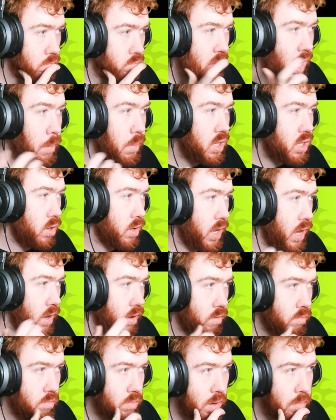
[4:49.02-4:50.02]
Damage
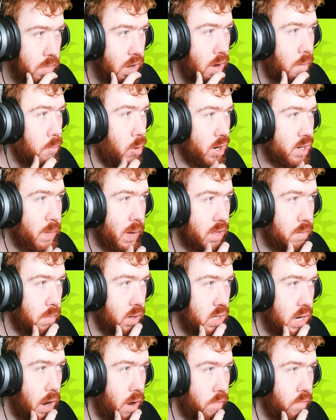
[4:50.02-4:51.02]
okay. I mean, I'm not expecting
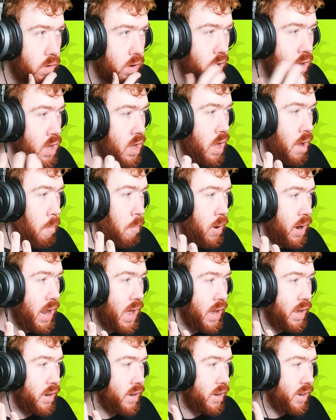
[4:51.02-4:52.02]
much out of her. But,
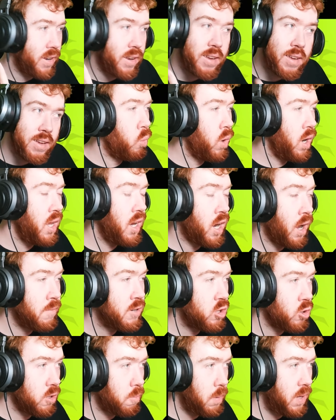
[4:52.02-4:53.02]
like, when it comes
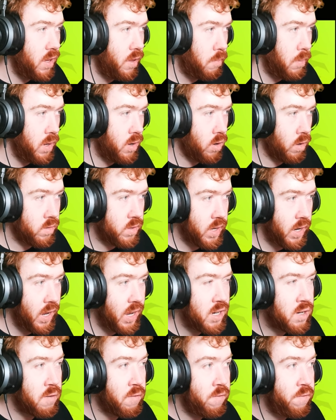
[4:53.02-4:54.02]
towards PvP content,
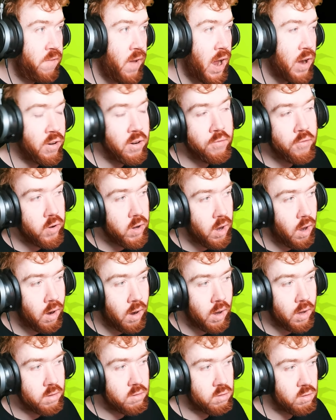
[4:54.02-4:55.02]
it's very, very
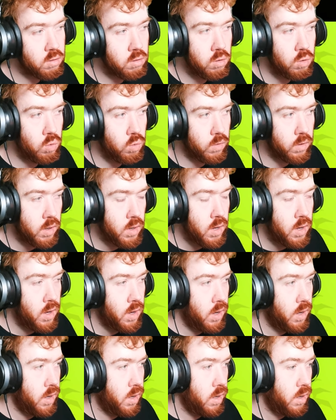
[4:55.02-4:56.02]
hard to
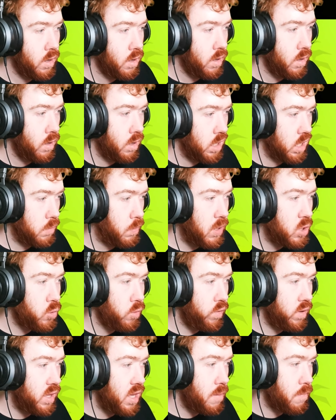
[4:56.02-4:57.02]
especially
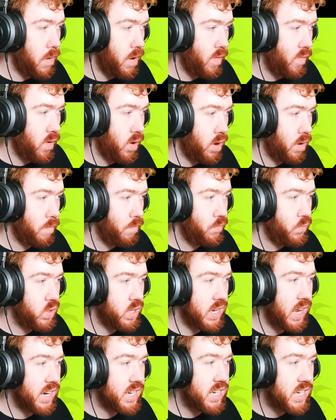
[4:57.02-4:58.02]
with a debuffer,
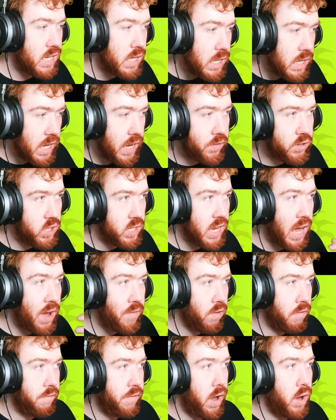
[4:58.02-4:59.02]
to like see if she's
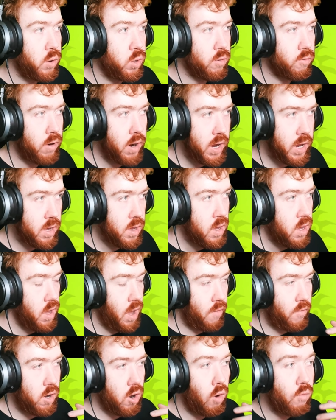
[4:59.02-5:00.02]
having value, right?
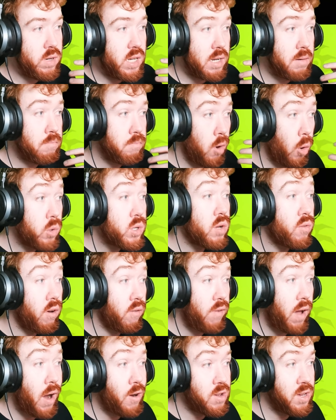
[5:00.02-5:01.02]
I think obviously most of her
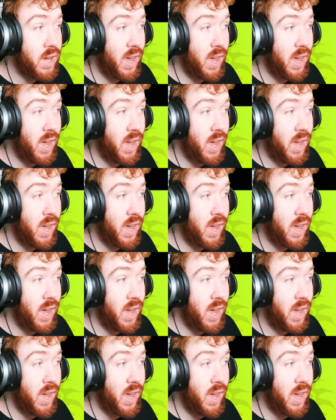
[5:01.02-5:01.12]
value